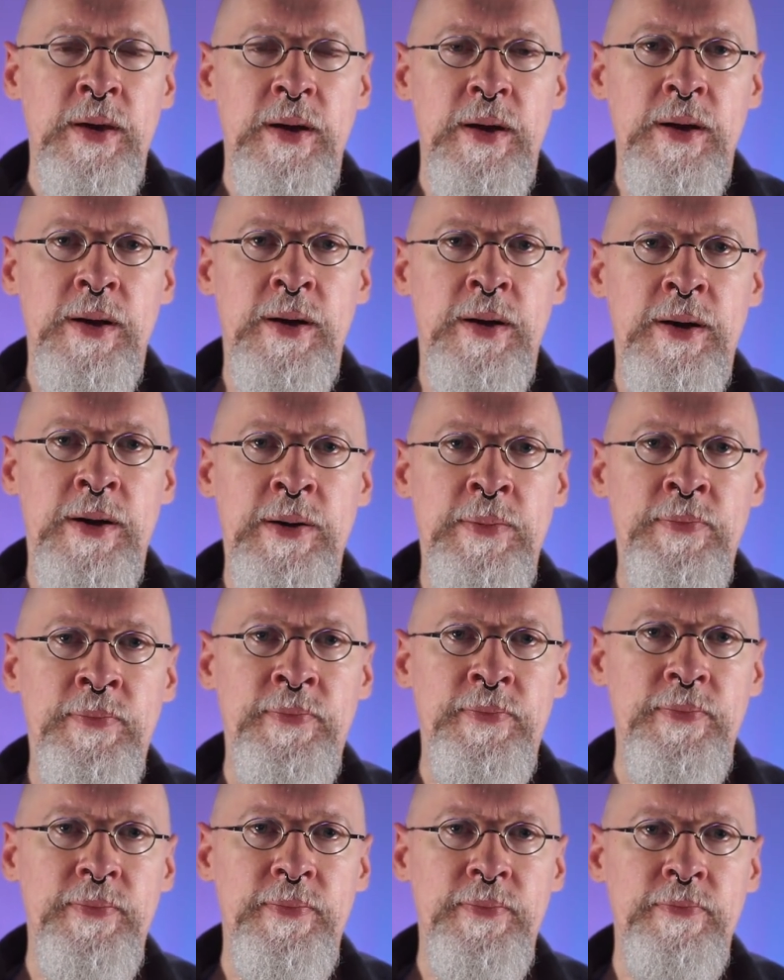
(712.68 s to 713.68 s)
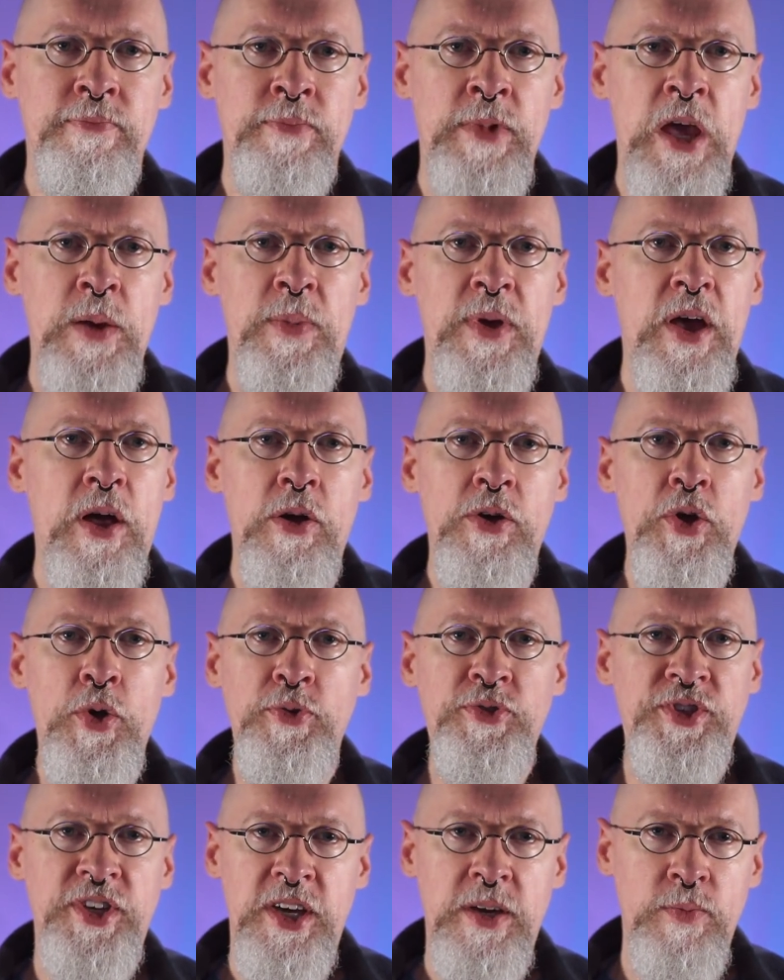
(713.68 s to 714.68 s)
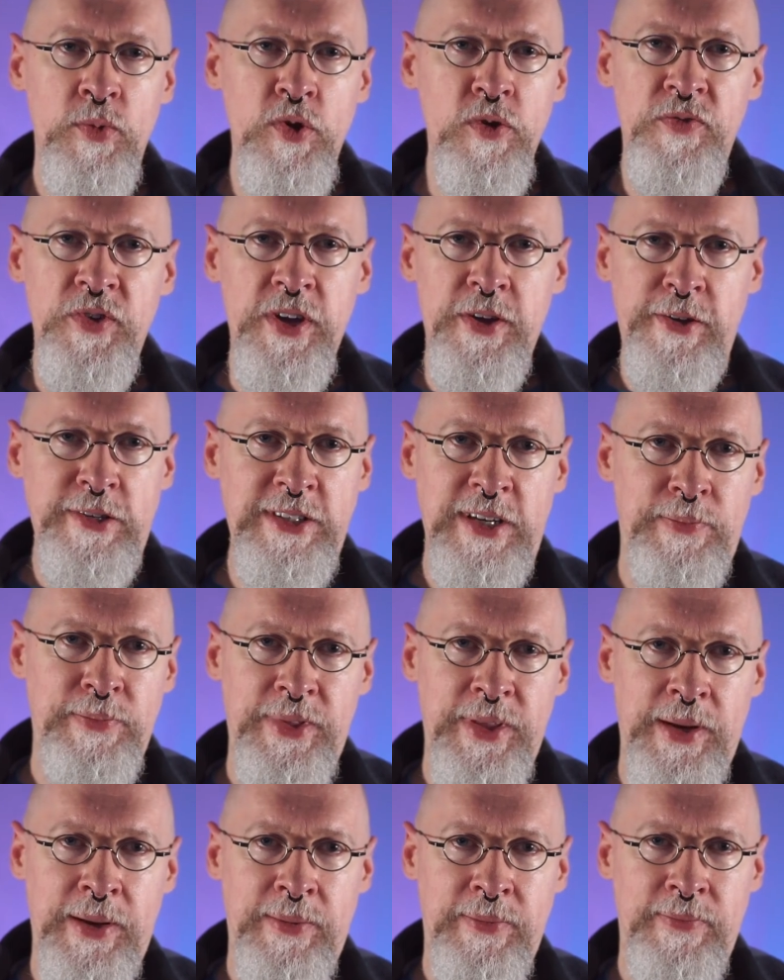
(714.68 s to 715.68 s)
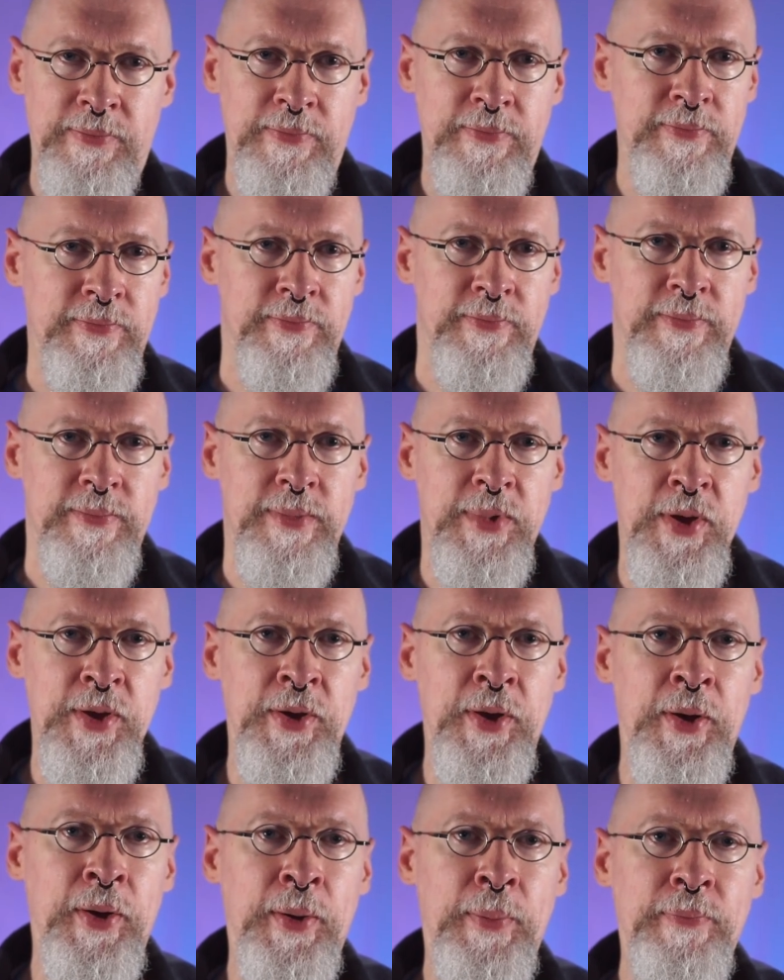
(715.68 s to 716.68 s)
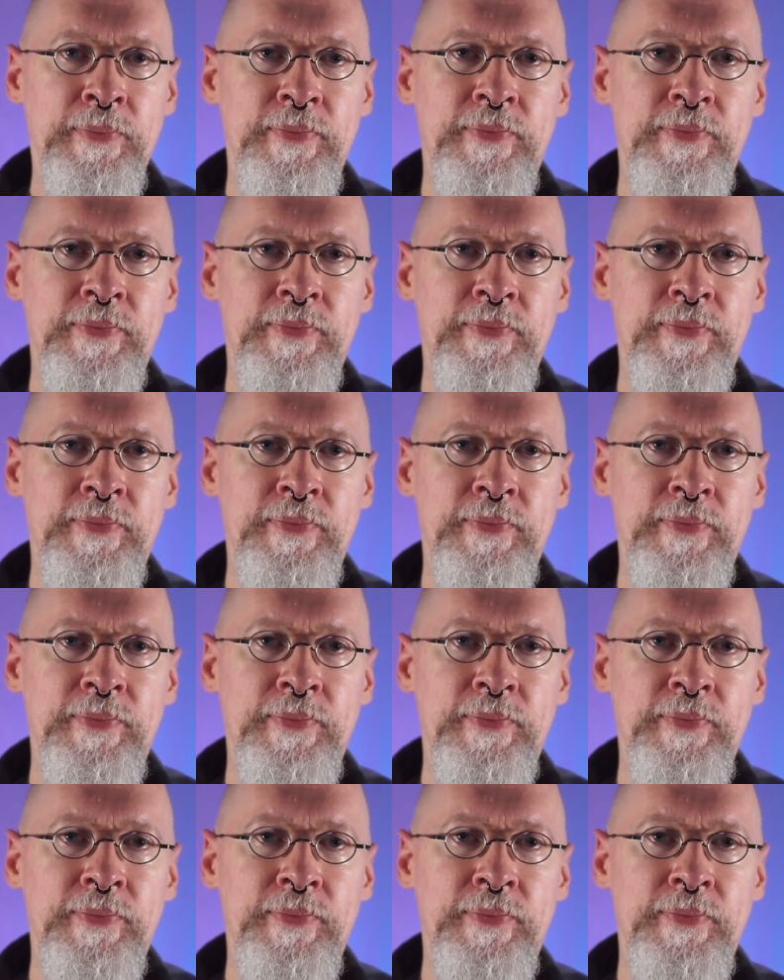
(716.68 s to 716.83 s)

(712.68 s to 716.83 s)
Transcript: Um, maybe I'll go see a movie or something, you know?